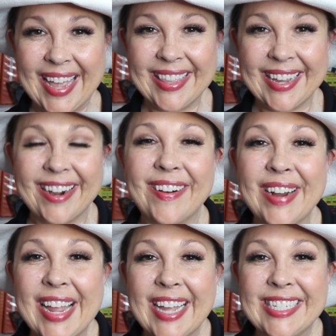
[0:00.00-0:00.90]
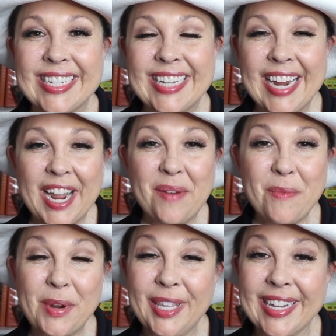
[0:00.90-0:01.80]
Hi there! Today I
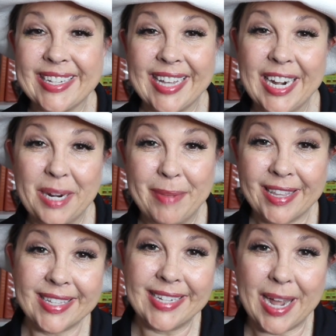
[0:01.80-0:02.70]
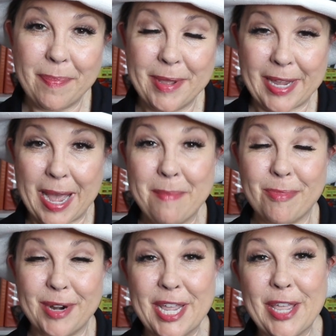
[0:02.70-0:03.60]
am really excited about the topic I'm
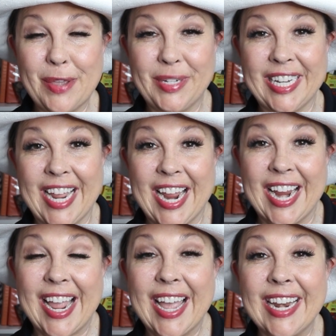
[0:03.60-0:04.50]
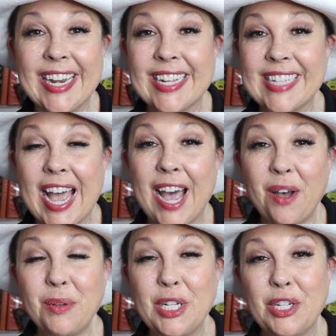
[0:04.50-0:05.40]
bringing you today, and it is
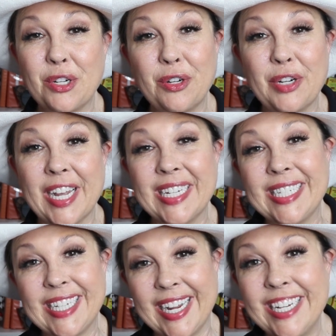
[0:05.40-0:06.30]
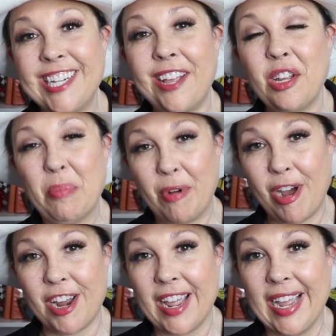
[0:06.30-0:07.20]
how to turn a $10
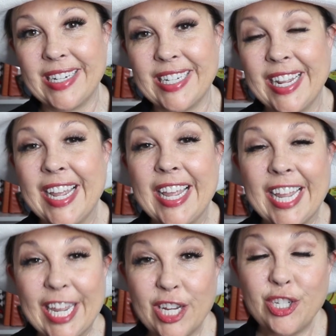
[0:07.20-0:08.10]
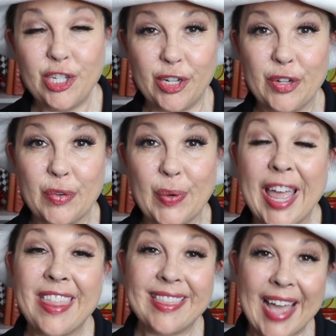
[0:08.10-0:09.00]
product
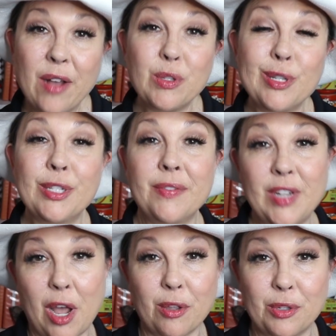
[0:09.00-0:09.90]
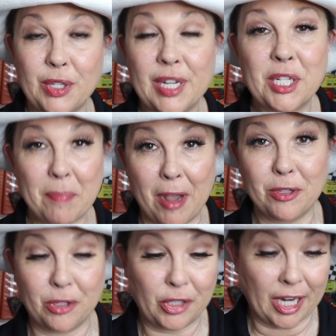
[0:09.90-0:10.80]
into thousands of dollars in
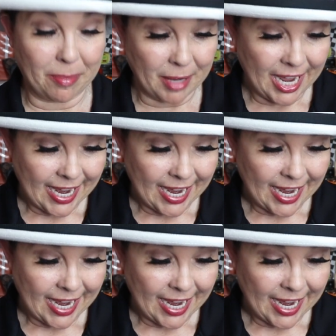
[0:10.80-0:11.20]
sponsorship.